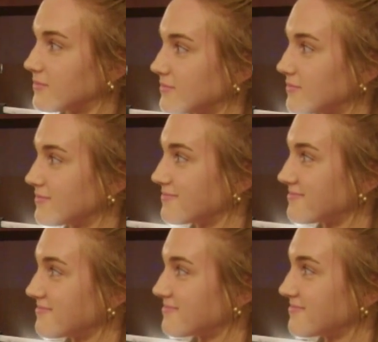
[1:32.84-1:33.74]

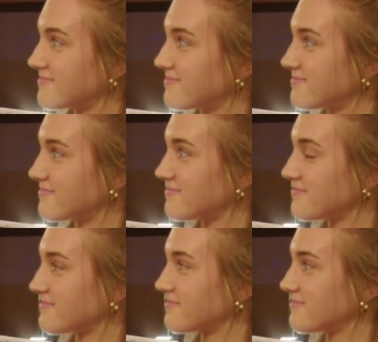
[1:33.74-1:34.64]

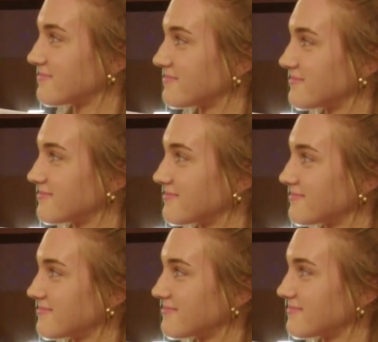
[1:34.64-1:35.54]

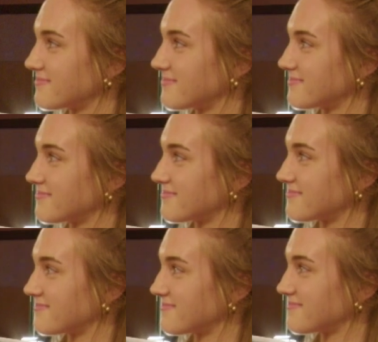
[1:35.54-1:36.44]

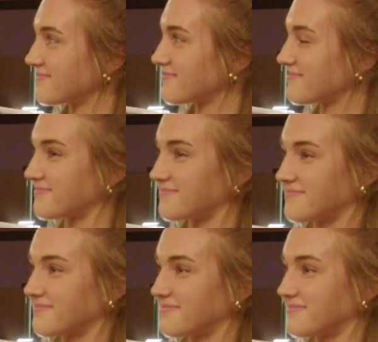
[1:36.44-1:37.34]

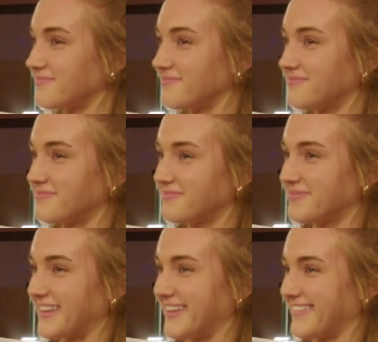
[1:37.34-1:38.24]

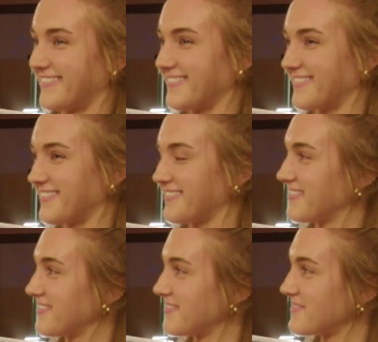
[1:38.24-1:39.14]
This person isn't speaking.